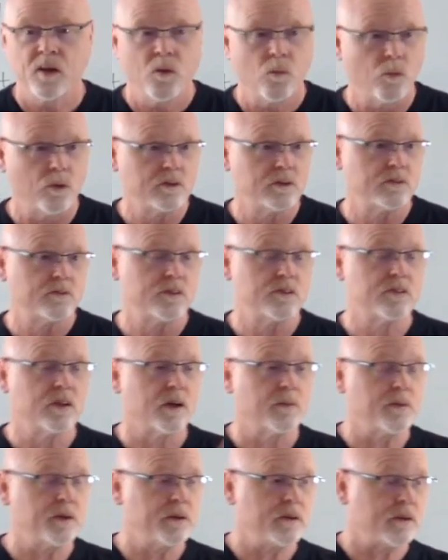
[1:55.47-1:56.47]
Once you've
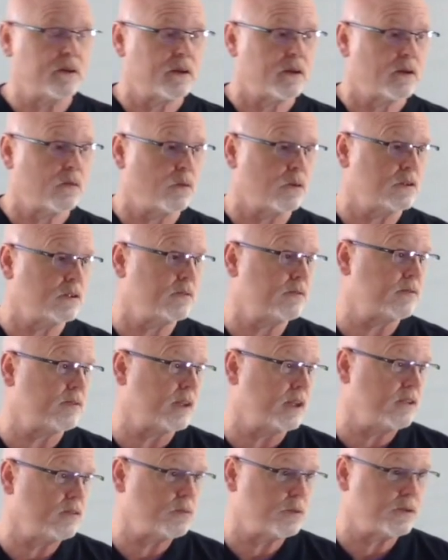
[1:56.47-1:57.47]
determined, once you've
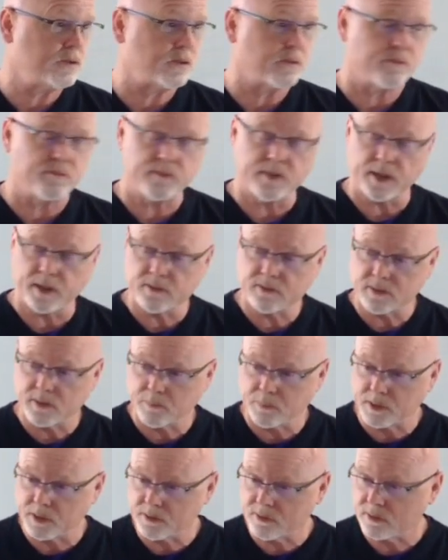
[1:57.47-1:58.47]
finished with your very
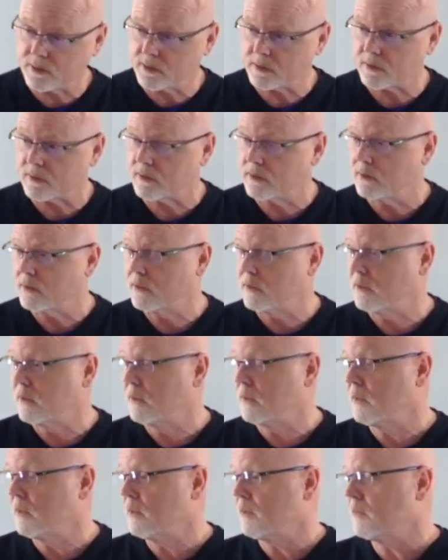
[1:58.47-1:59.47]
simplistic,
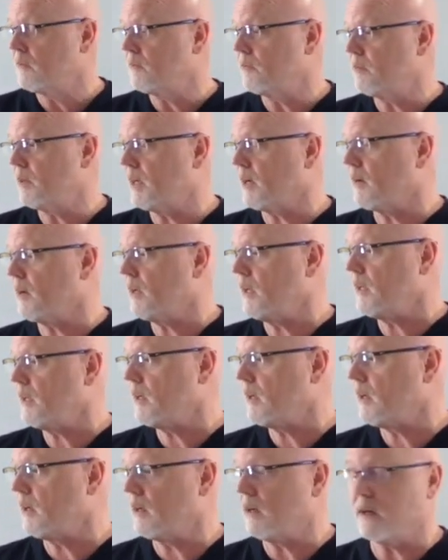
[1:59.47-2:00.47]
very
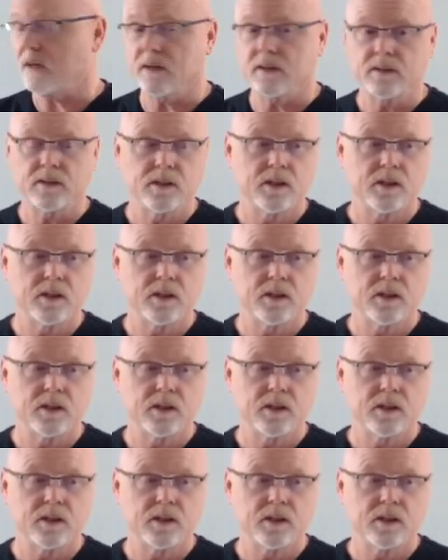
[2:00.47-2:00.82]
uh,